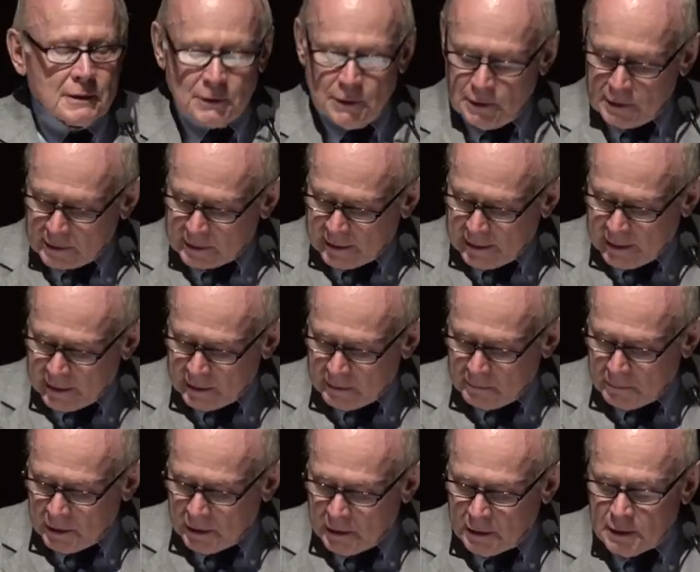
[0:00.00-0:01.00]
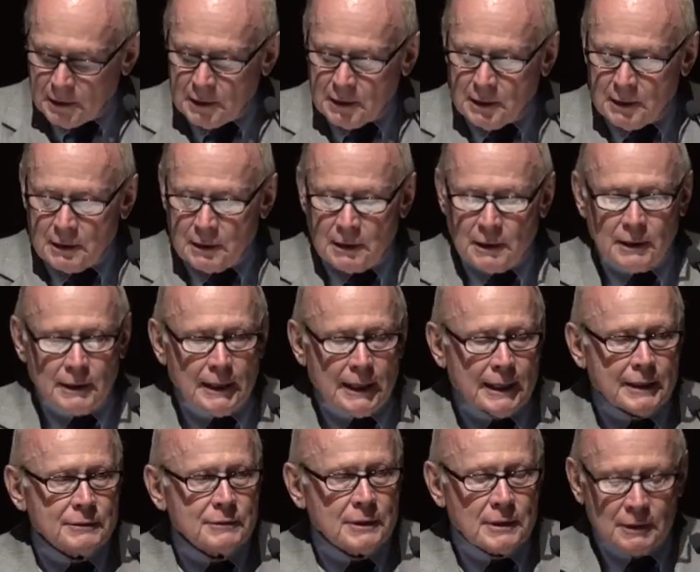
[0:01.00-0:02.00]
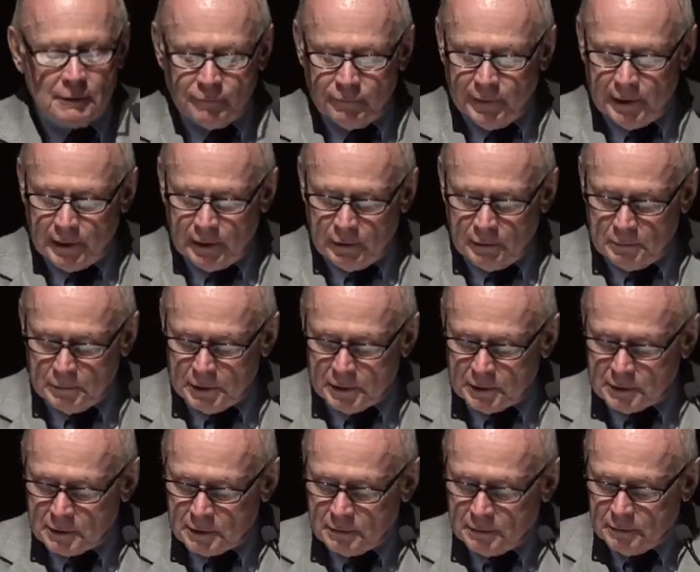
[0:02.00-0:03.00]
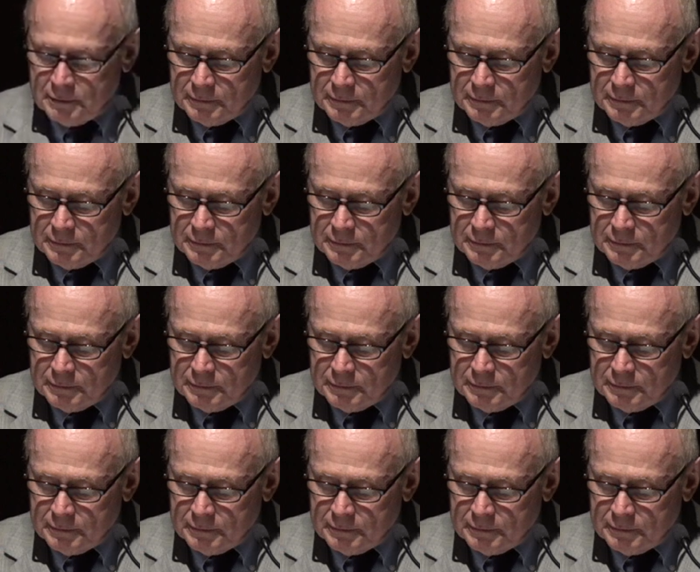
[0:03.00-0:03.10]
the economy, and the environment.